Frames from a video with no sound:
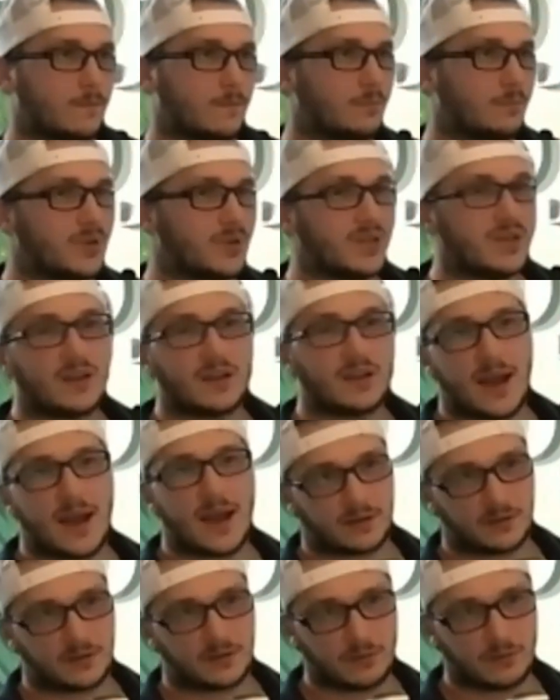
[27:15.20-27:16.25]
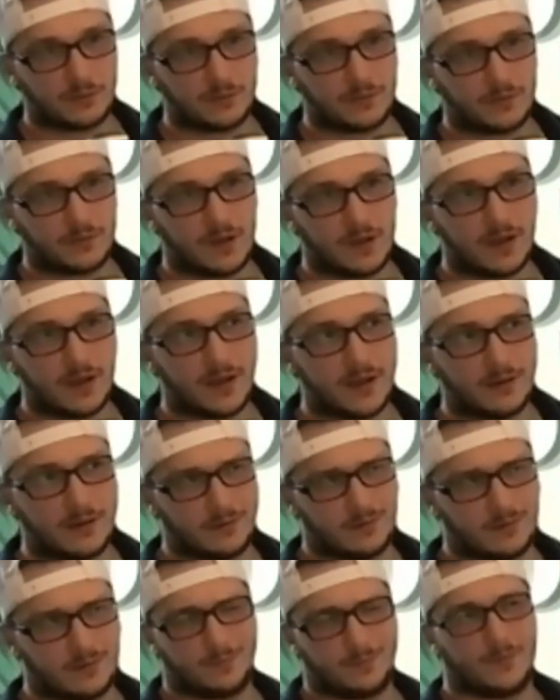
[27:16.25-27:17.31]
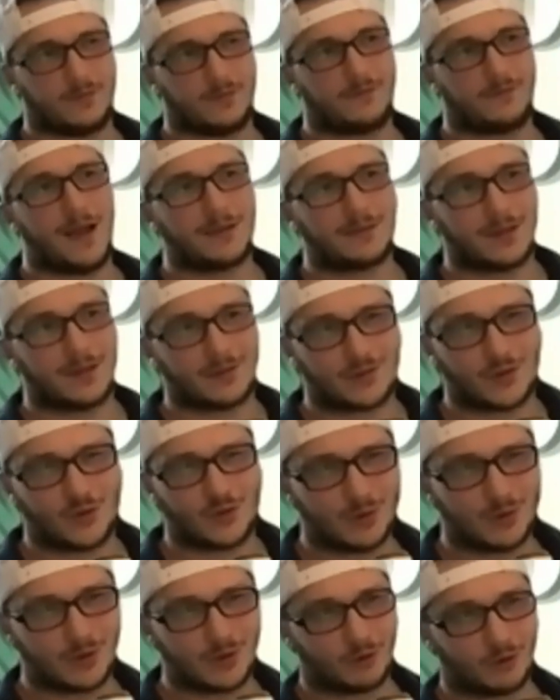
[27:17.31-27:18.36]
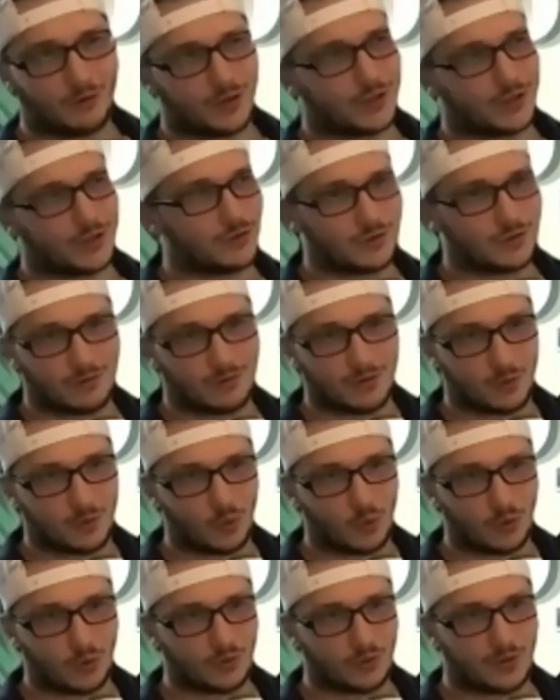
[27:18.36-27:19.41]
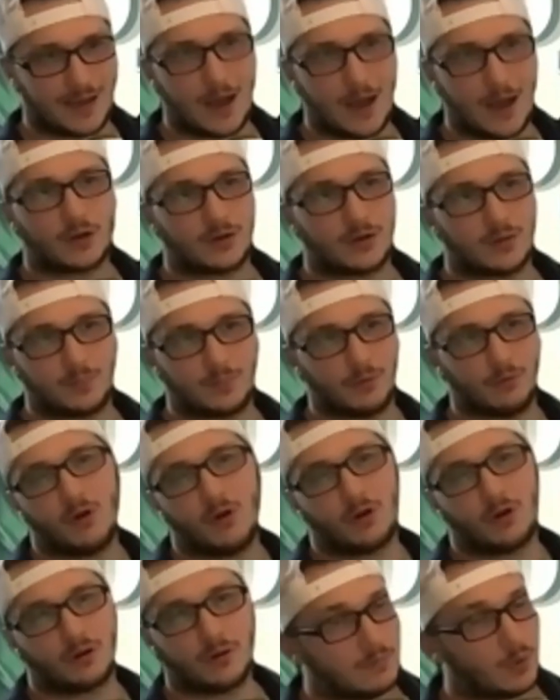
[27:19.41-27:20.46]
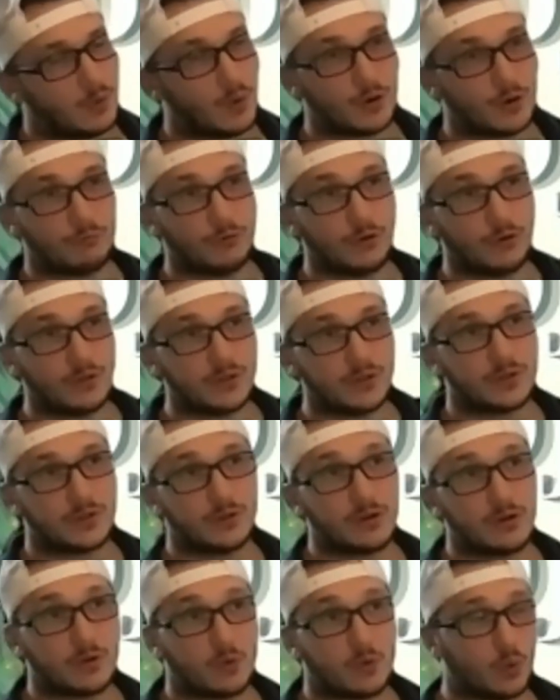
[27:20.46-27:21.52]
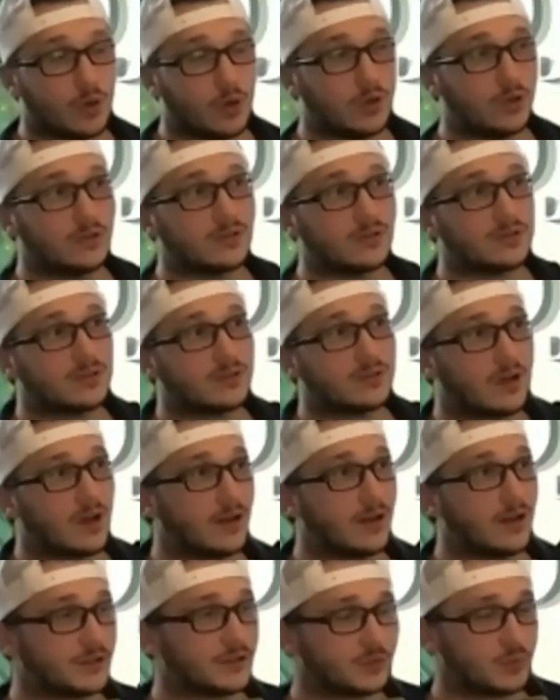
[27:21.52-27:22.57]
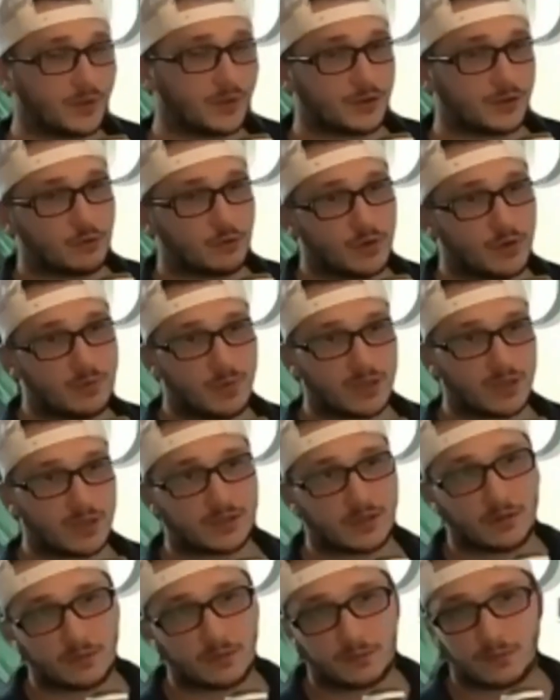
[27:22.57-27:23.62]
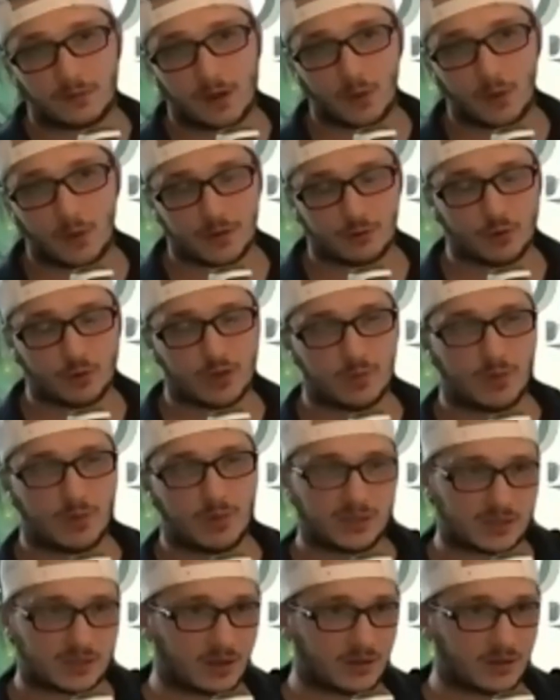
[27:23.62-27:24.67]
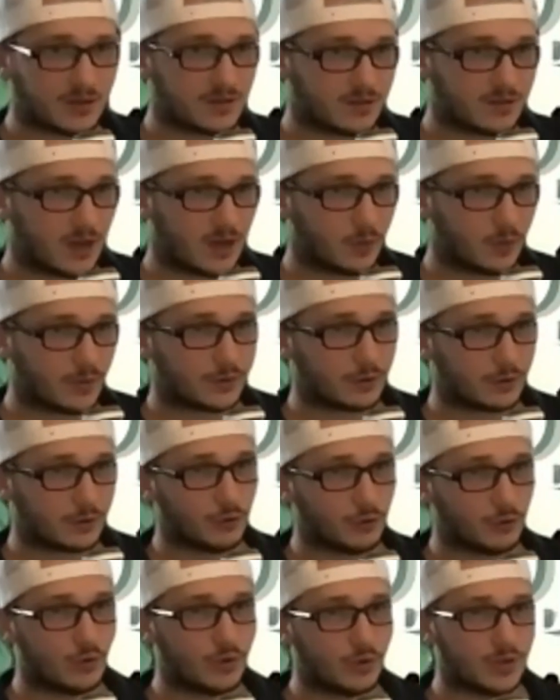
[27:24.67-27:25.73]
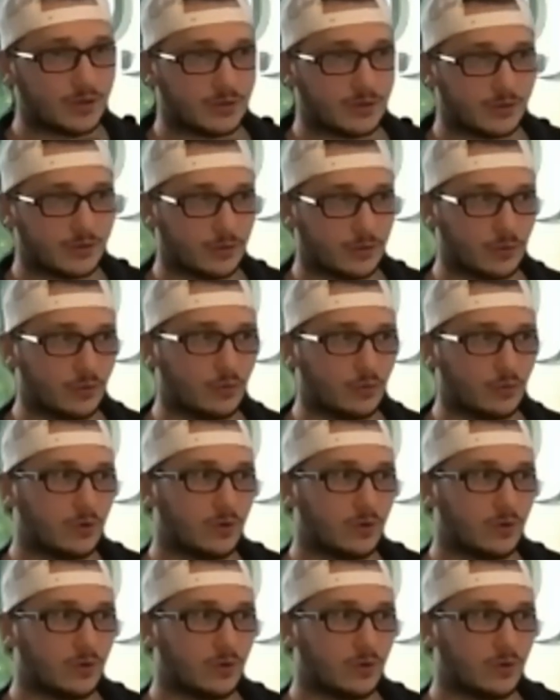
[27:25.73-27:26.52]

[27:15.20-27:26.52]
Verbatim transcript: being active. And the fact that two billion Christians are in the world, how could it be wrong? But what it really took was I just withdrew into myself. I withdrew into my studies and I withdrew into